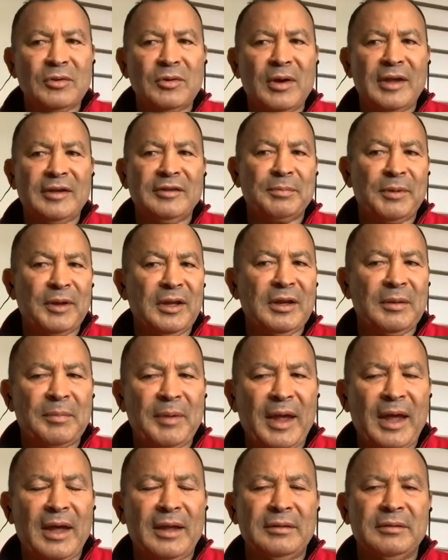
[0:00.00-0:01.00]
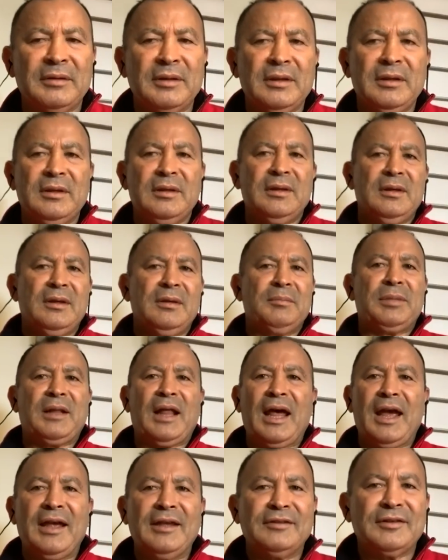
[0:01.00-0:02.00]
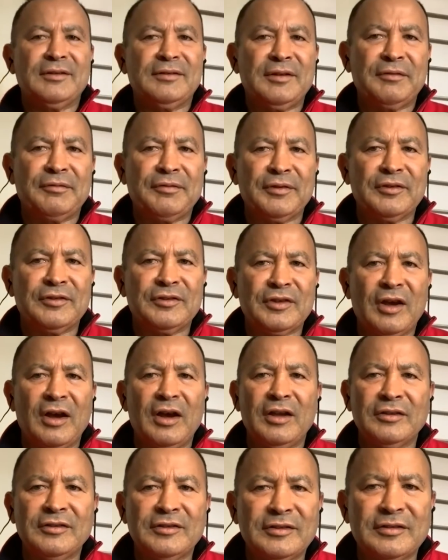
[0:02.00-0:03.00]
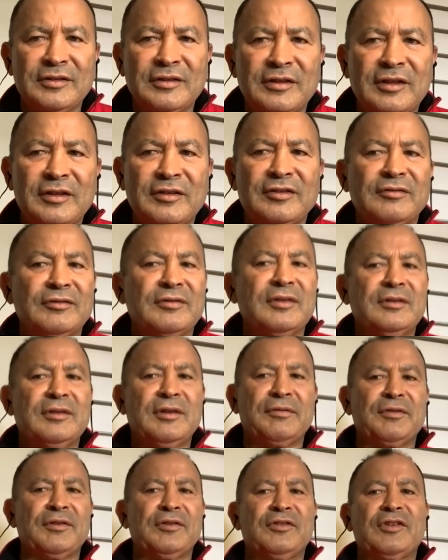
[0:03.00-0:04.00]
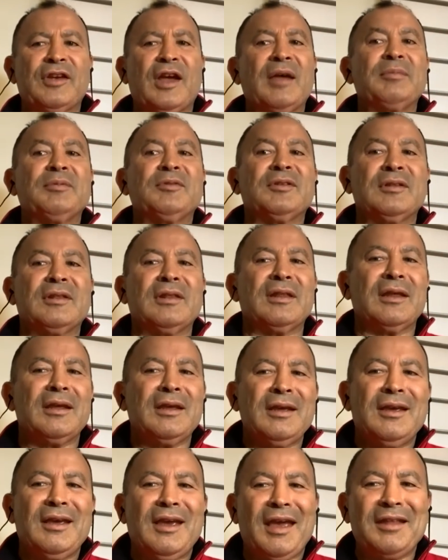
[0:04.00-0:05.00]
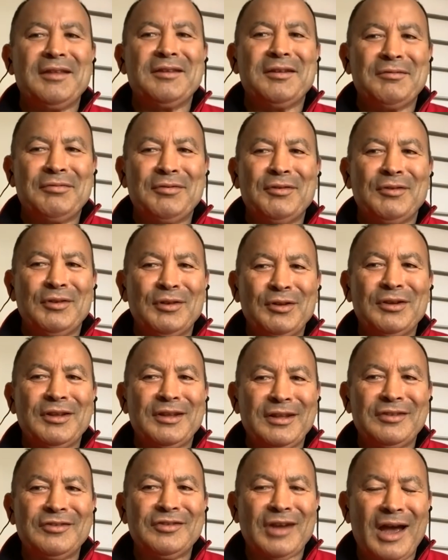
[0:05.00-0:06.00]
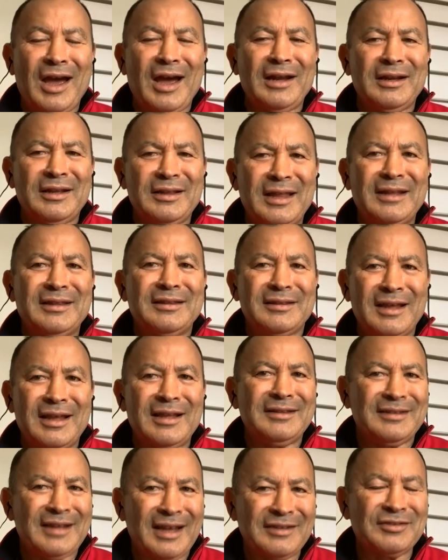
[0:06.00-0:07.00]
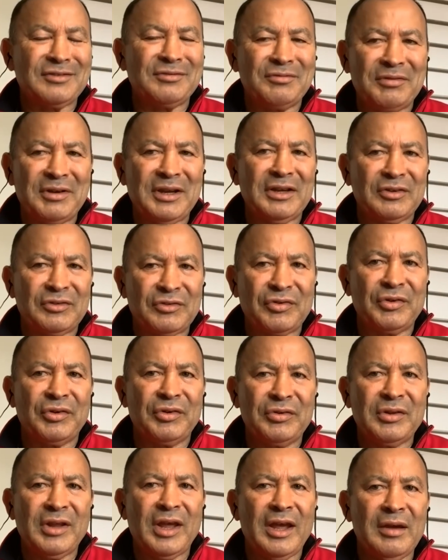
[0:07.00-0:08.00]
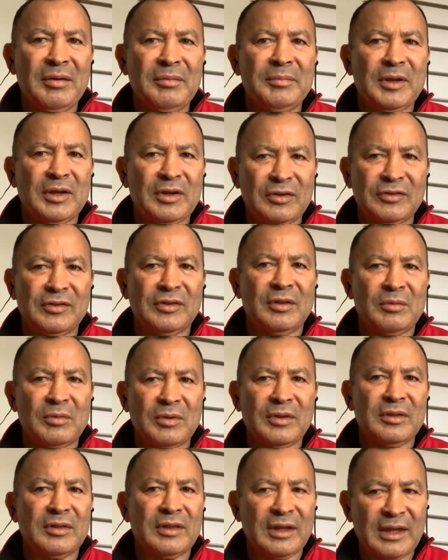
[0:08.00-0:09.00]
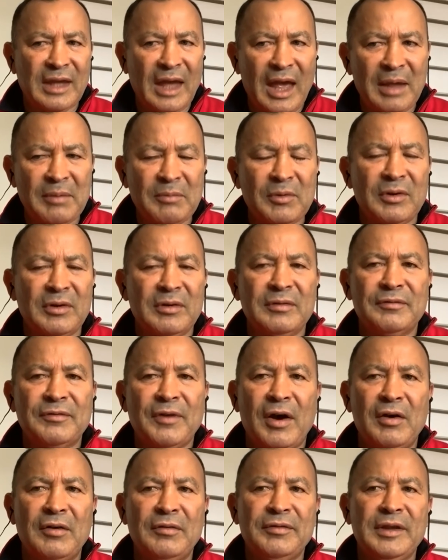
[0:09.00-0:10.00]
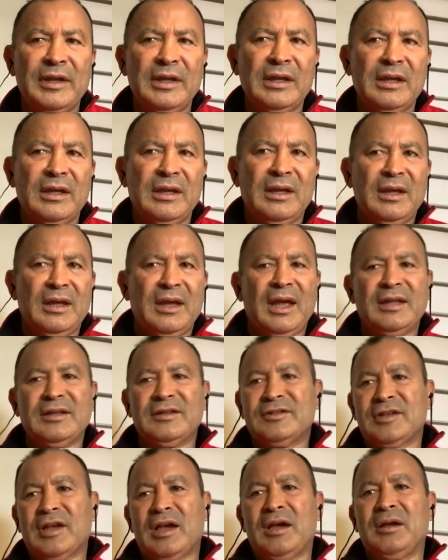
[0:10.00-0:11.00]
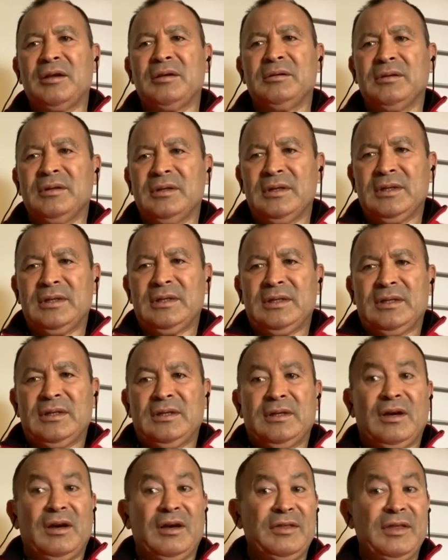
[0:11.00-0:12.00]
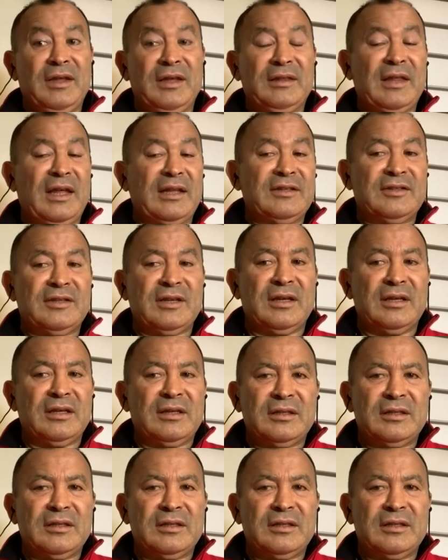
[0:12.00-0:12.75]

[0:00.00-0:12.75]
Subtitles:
always been about players of different sizes and different shapes. And if you look at the charter, that it doesn't ring true now because of the game we're evolving. And so I think that's